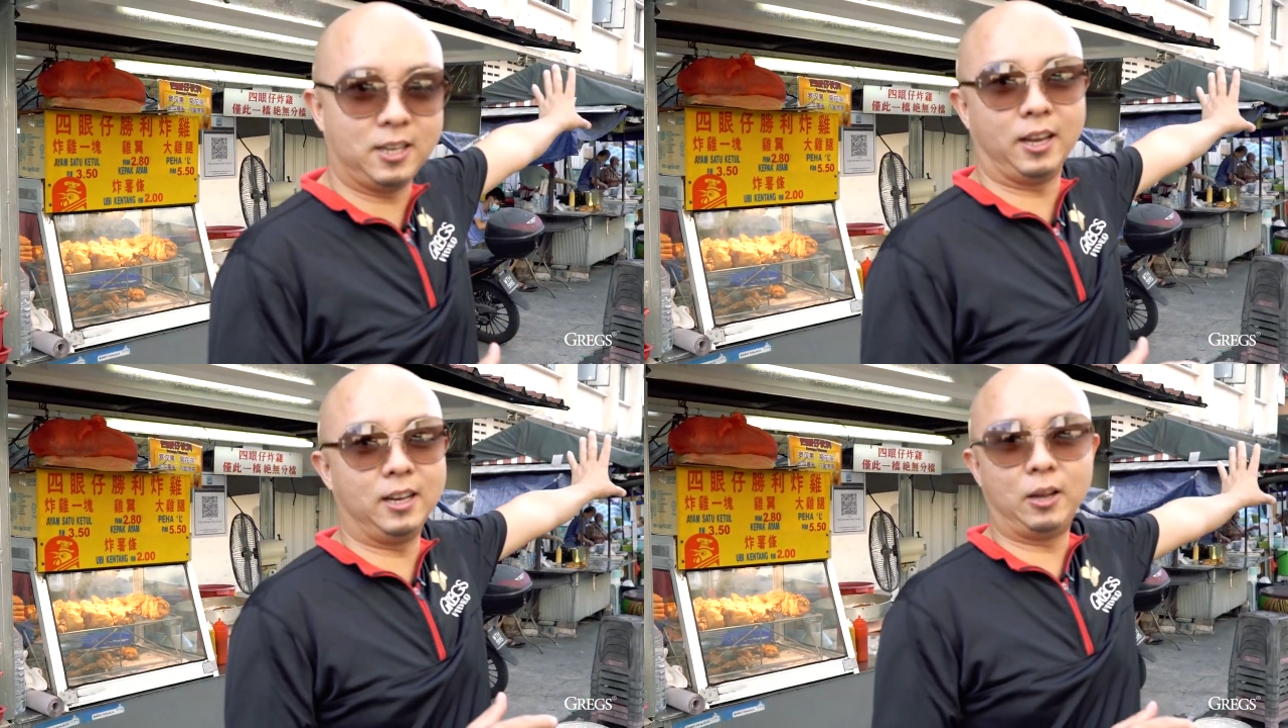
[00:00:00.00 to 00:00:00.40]

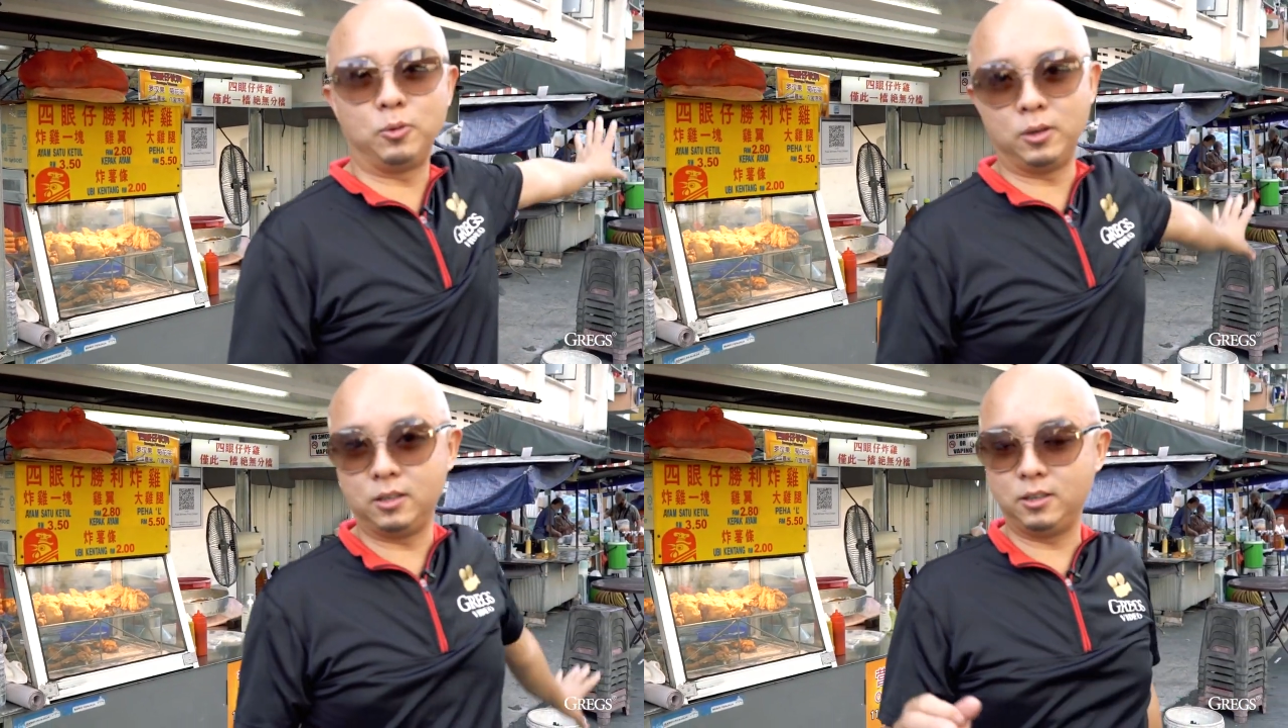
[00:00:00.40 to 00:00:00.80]
side, I
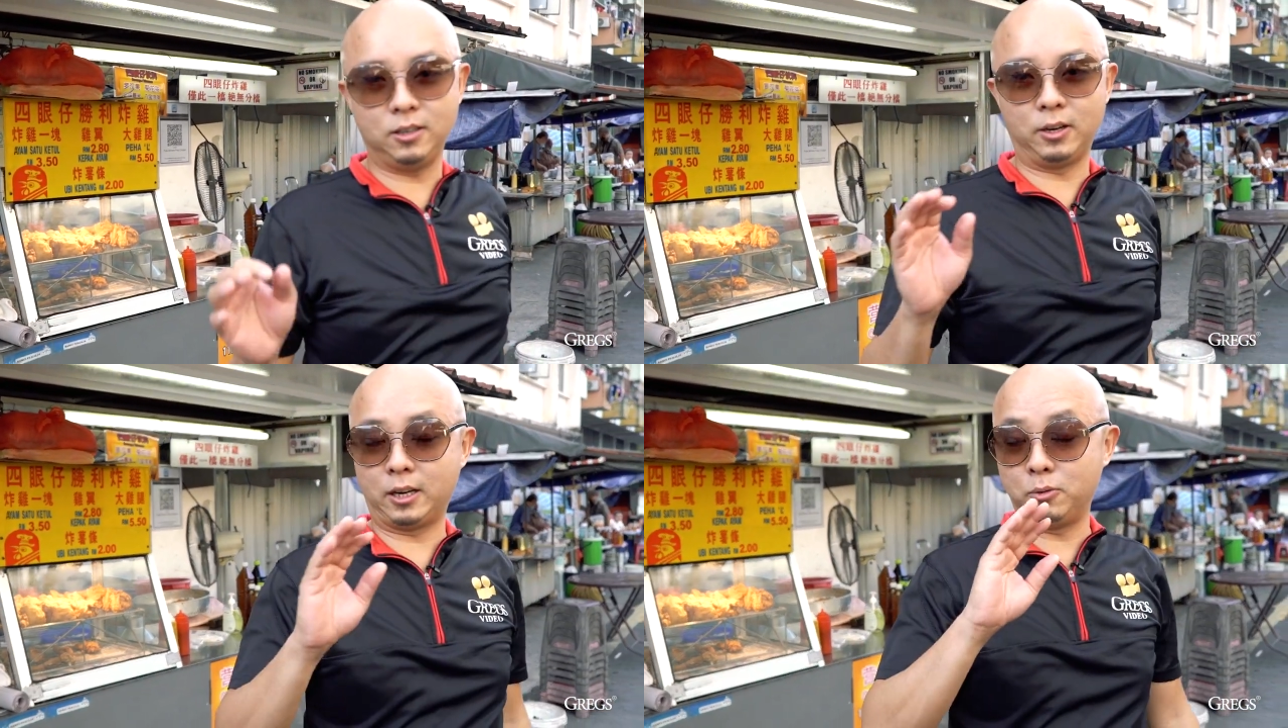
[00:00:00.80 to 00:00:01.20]
could
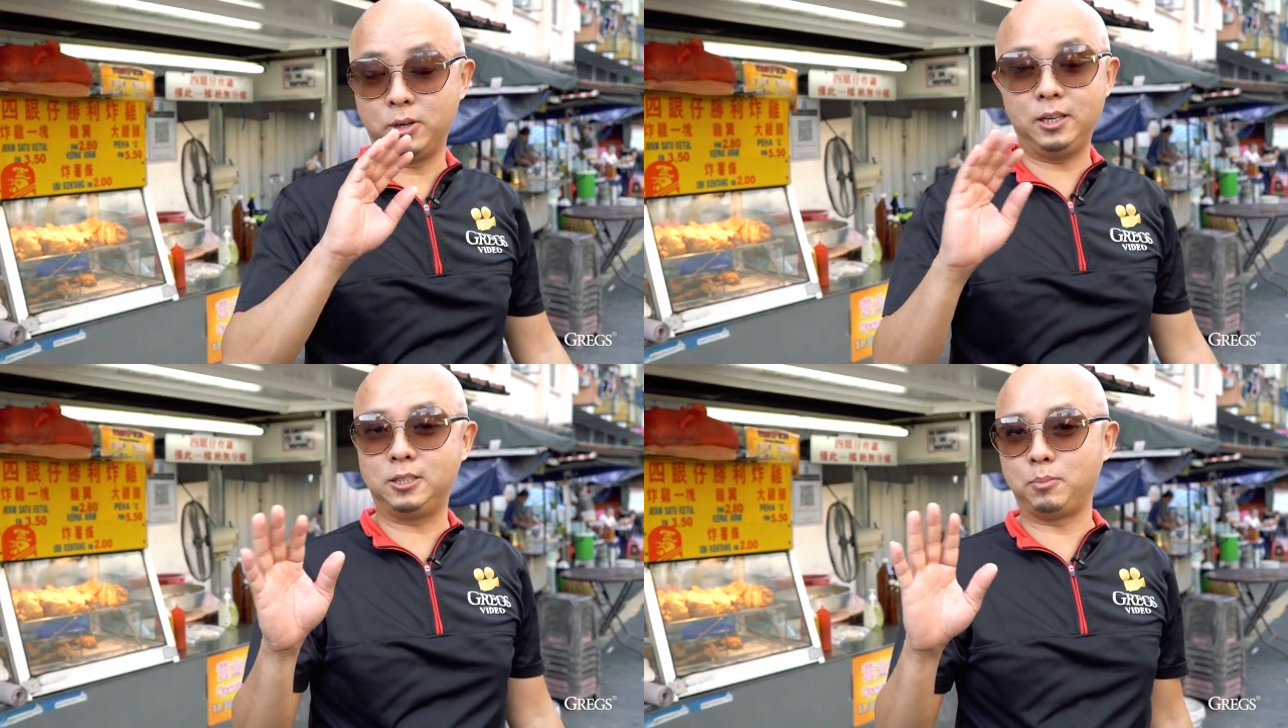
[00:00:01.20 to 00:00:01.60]

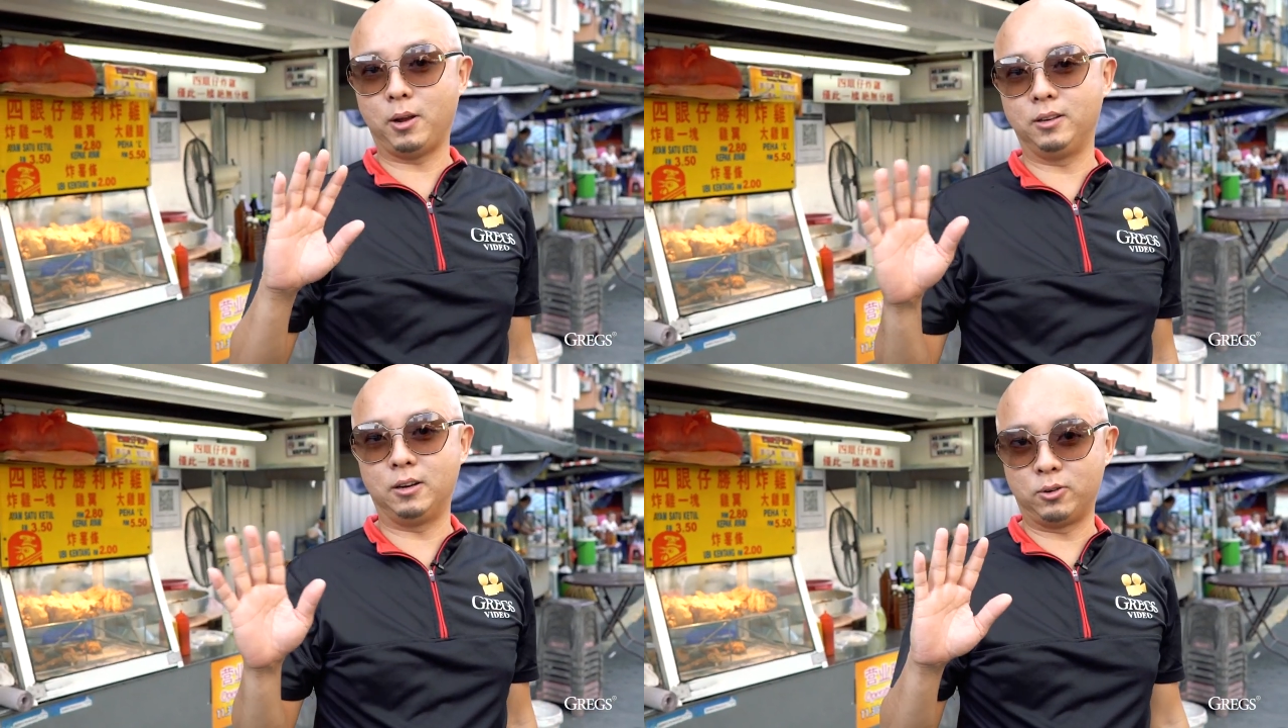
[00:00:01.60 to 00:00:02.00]
already
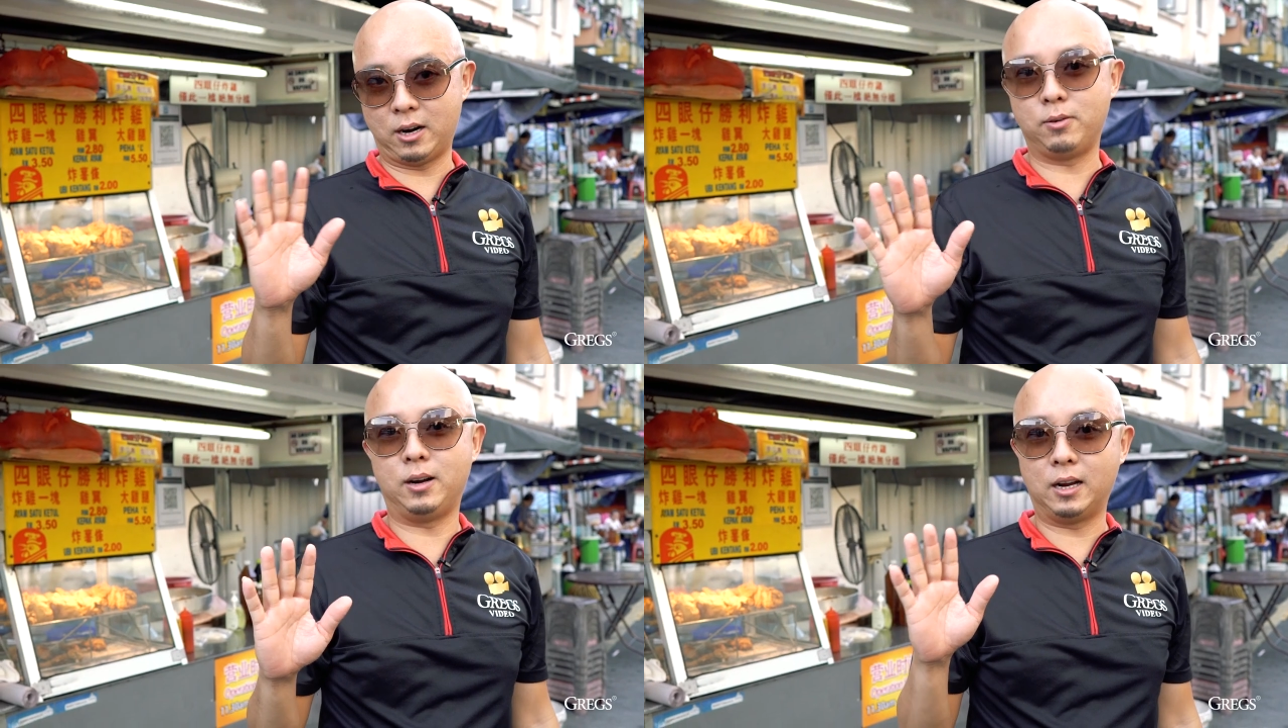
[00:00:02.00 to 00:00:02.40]
smell the
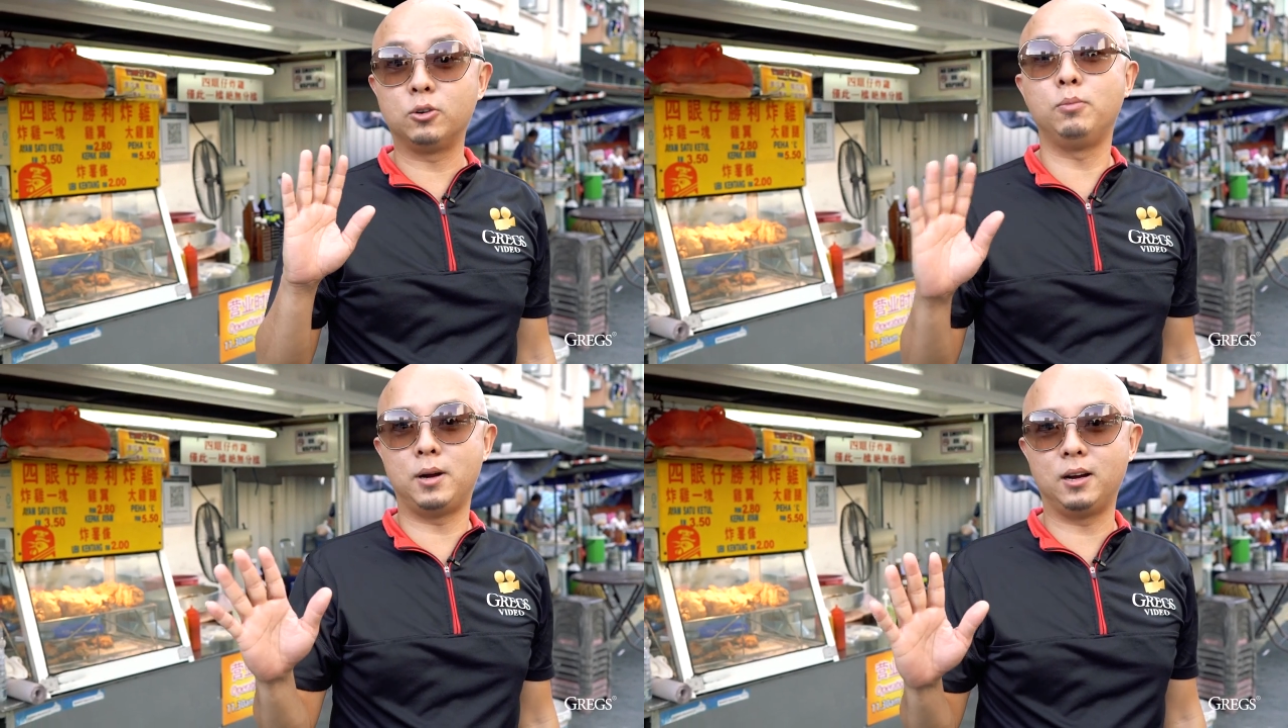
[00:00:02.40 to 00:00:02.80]

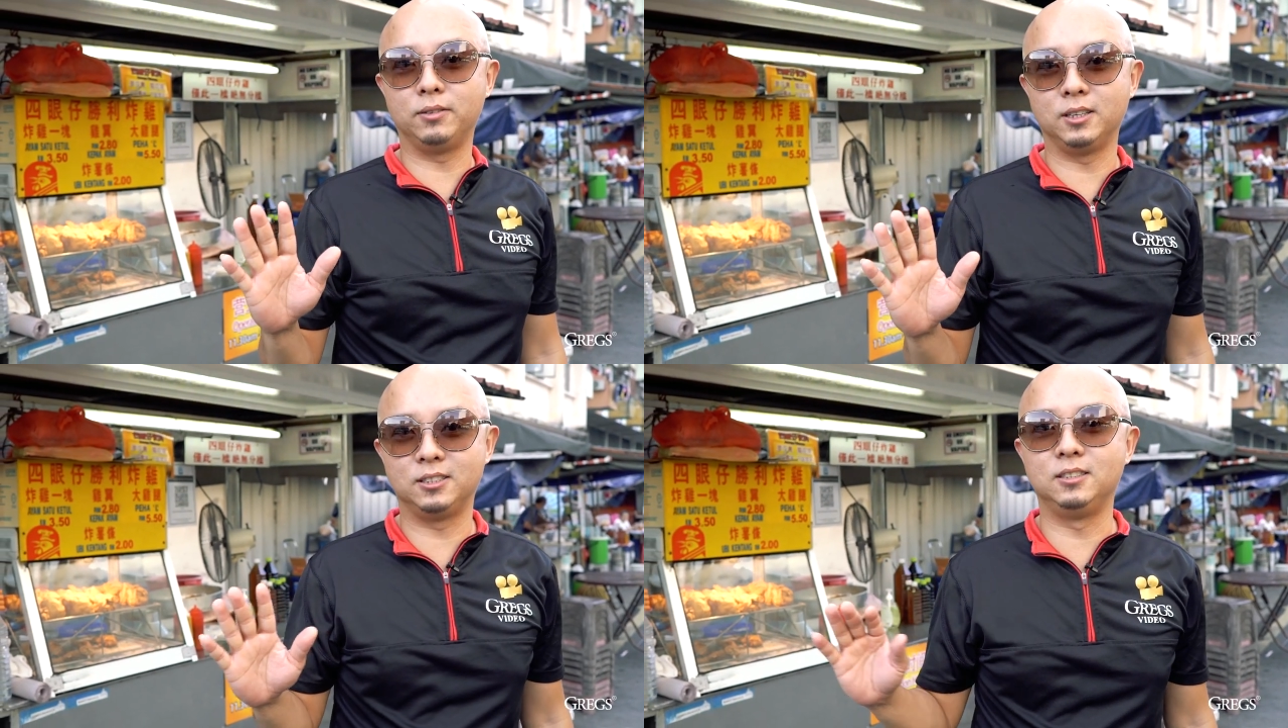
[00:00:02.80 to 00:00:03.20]
aroma
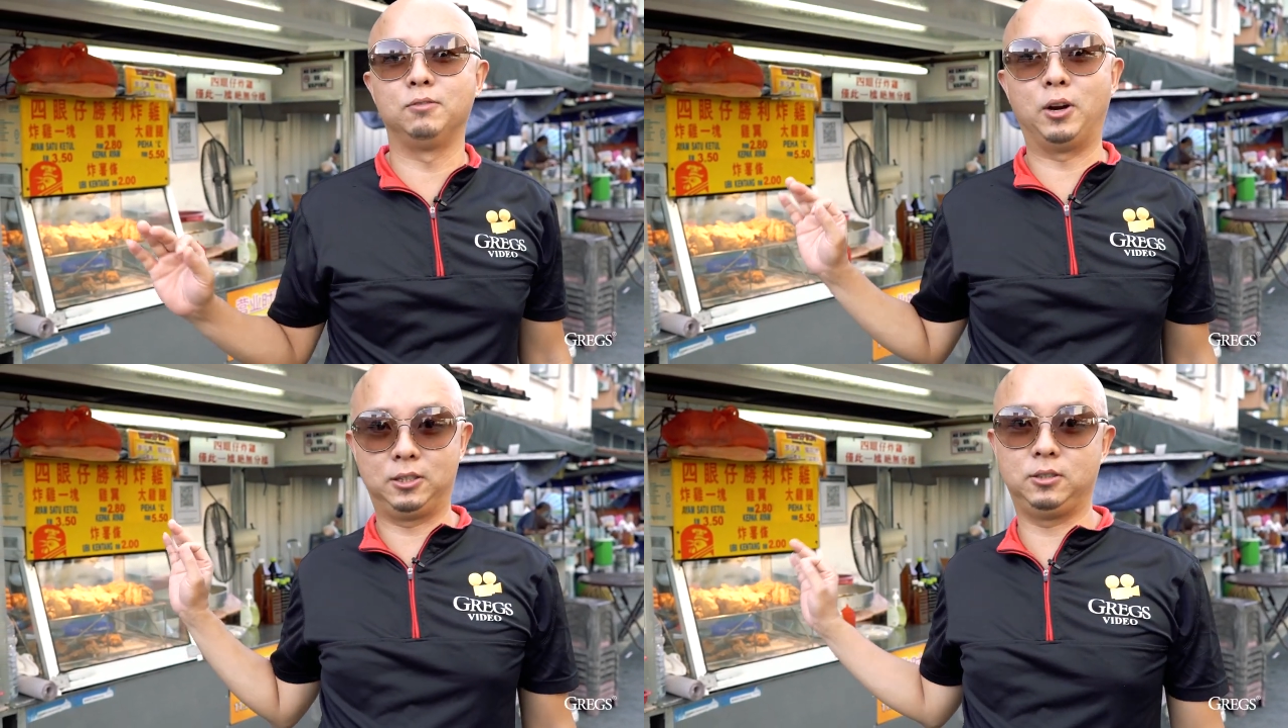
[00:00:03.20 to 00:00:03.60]
of the
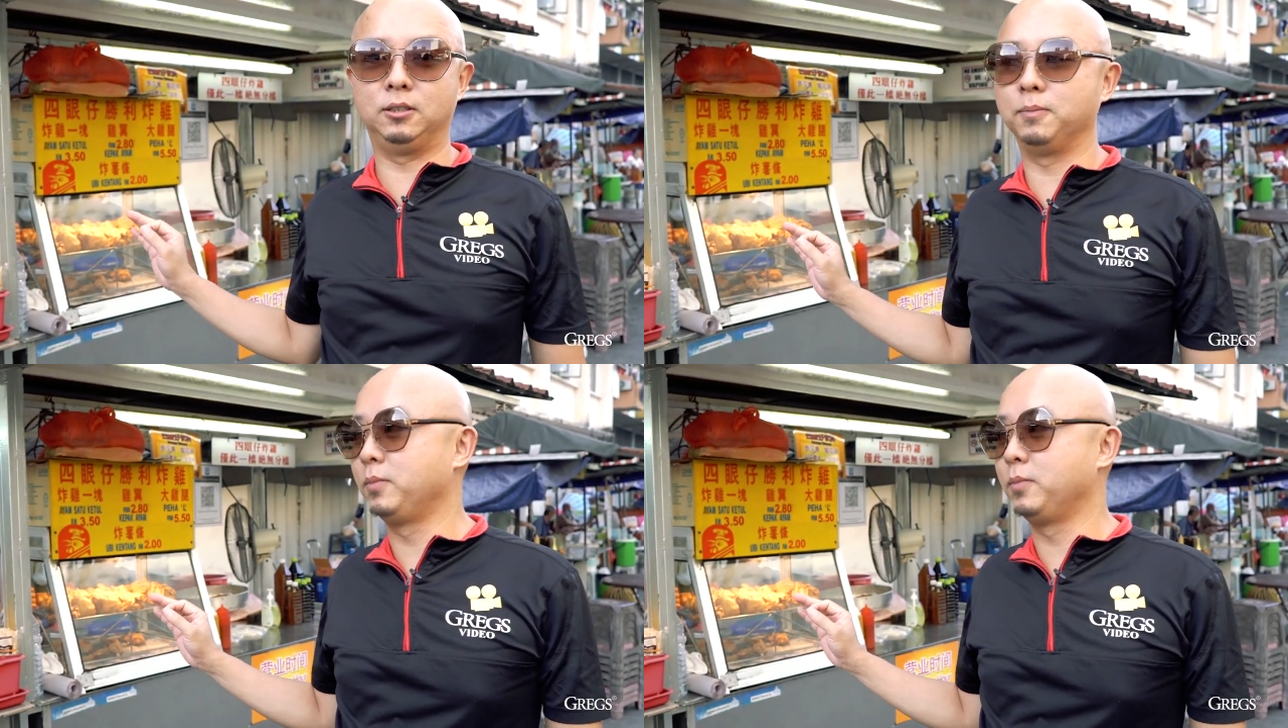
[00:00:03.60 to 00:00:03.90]
fried chicken.